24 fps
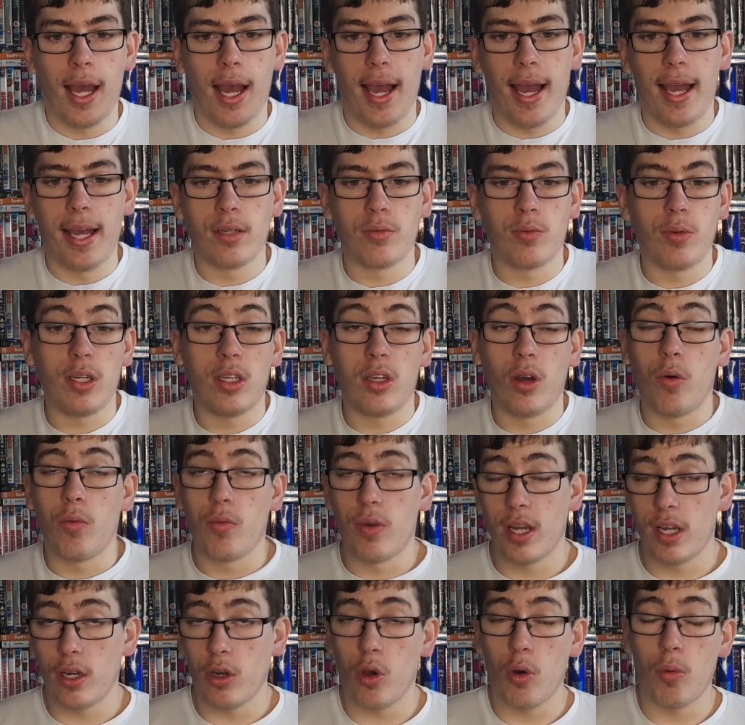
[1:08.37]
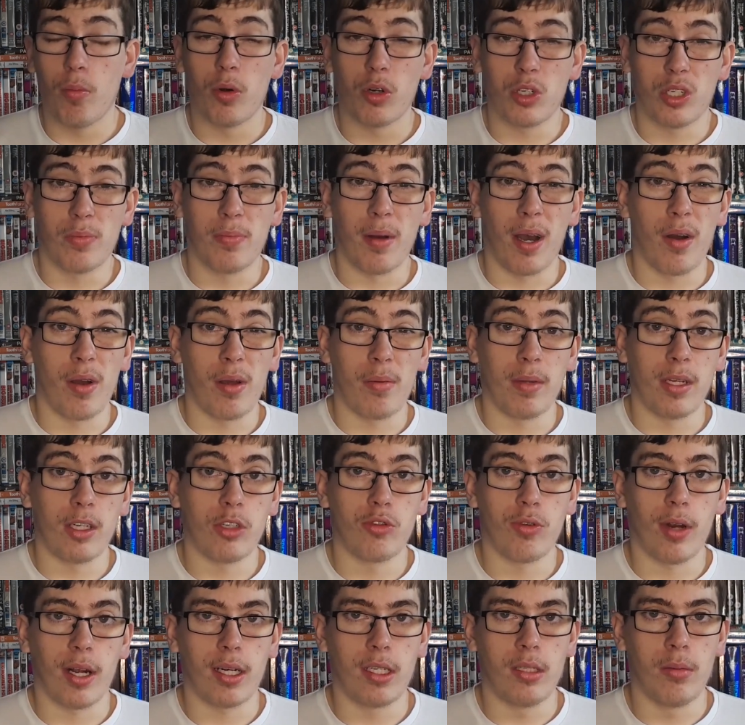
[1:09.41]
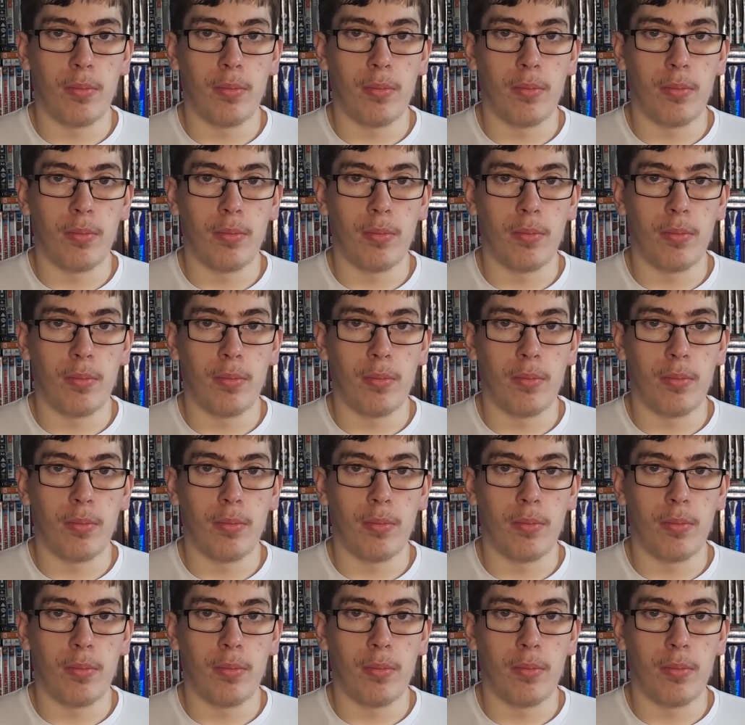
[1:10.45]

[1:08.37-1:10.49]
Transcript: as we don't really know much about him in Shrek,